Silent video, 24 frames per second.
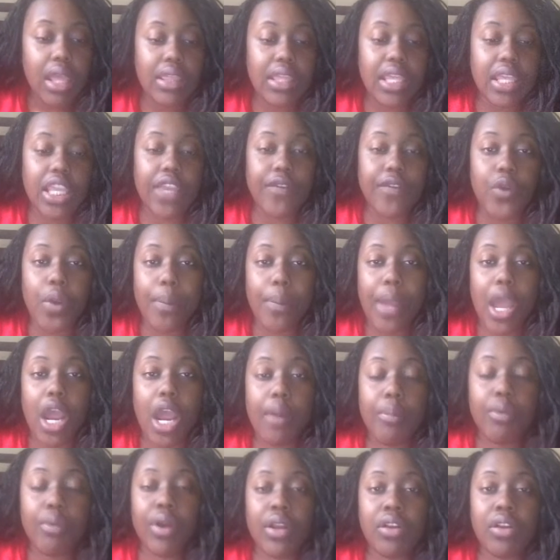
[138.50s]
They give you a
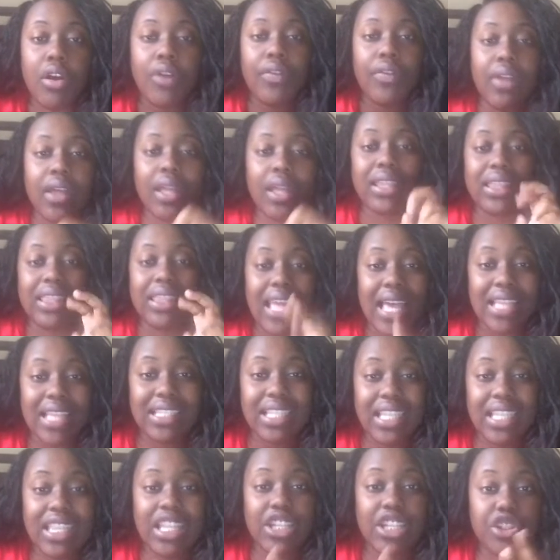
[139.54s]
PowerPoint on the
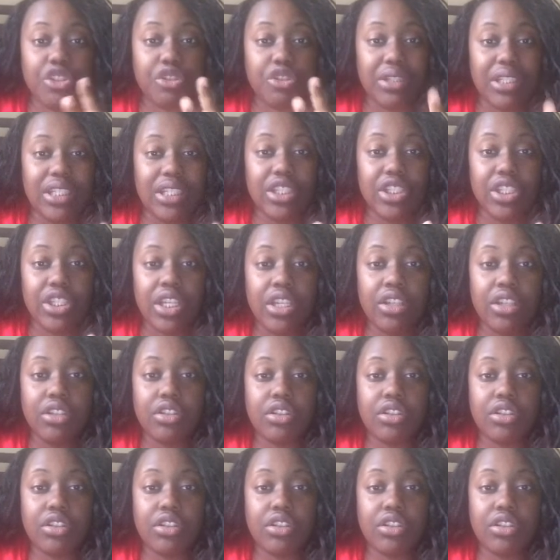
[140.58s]
lesson that you're teaching.